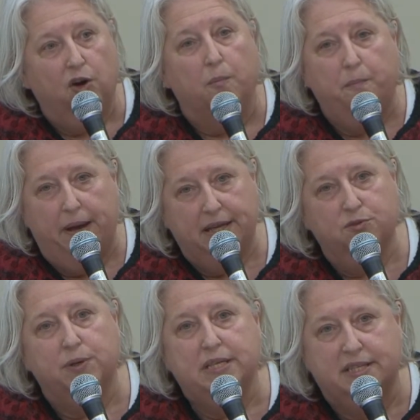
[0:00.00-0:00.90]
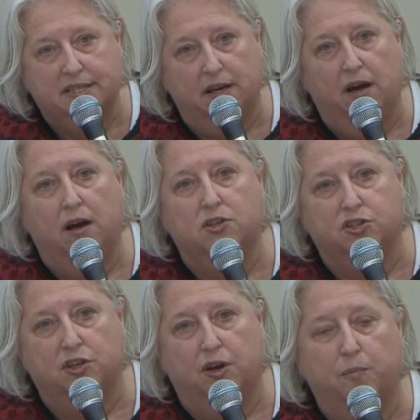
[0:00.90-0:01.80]
compared with
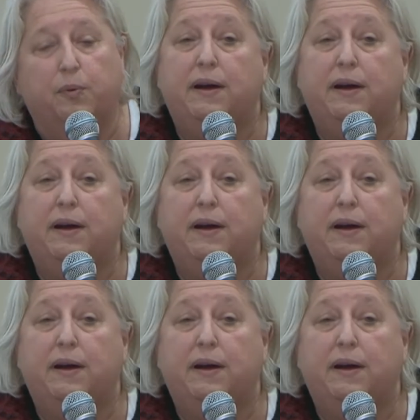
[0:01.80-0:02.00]
the